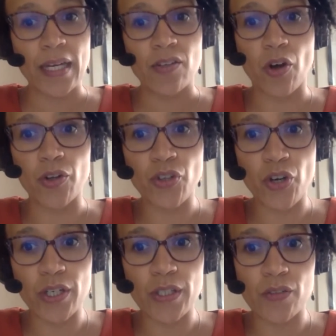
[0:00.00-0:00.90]
The
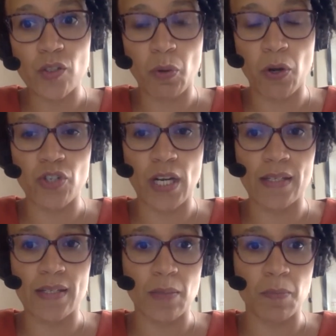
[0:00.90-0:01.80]
alternatives
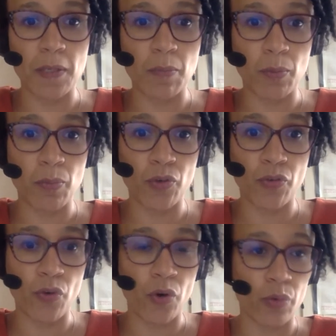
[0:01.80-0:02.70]
projects that people put
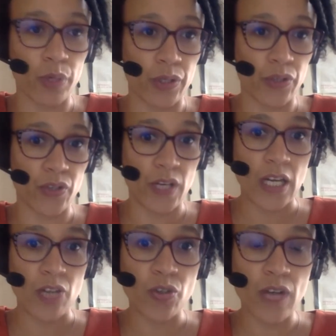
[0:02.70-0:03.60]
forward
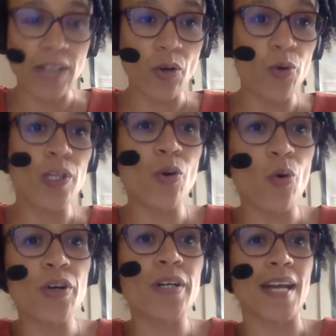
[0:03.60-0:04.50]
to not only
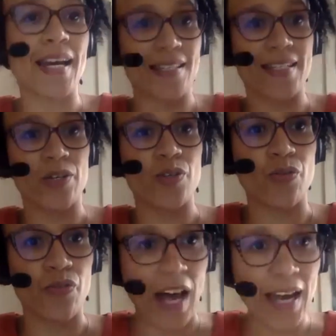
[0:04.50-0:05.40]
organize their
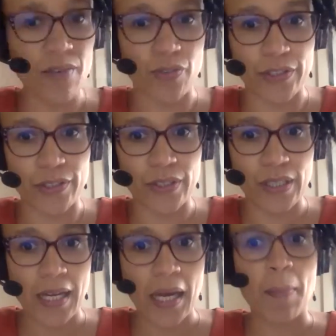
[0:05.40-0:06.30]
survival,
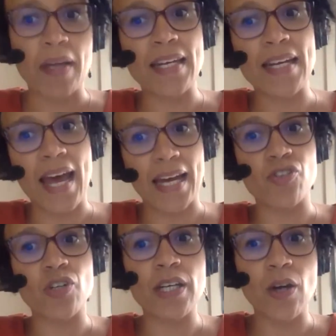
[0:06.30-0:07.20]
but that
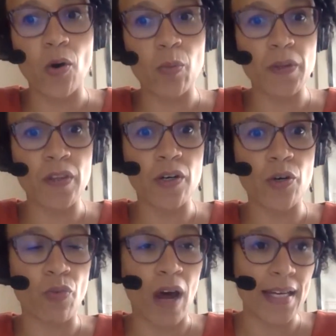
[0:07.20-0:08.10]
actually open the
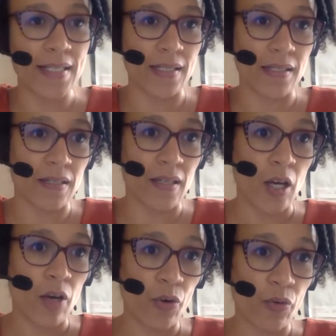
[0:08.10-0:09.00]
horizon
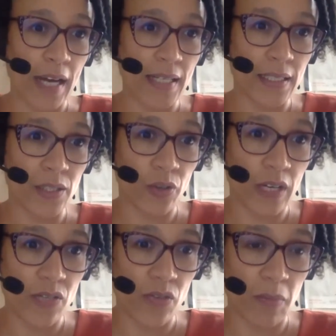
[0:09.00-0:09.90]
for radical
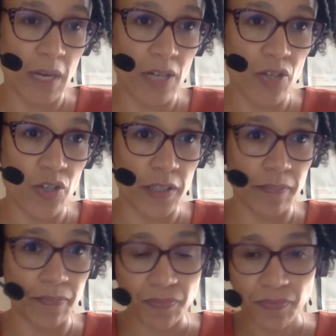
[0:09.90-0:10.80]
transformation.